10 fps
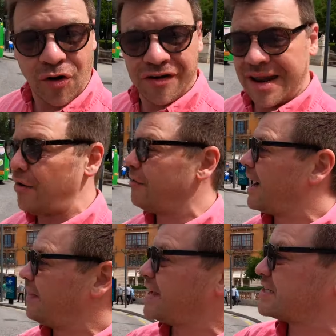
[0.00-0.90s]
on now.
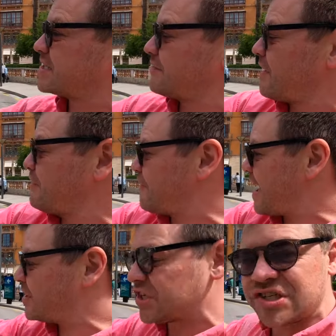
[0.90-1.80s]
And this is a very
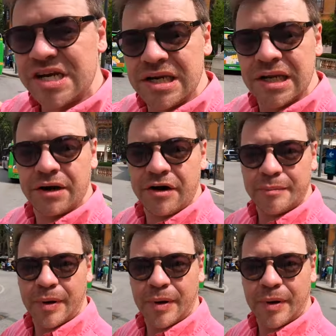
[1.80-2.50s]
famous scene here in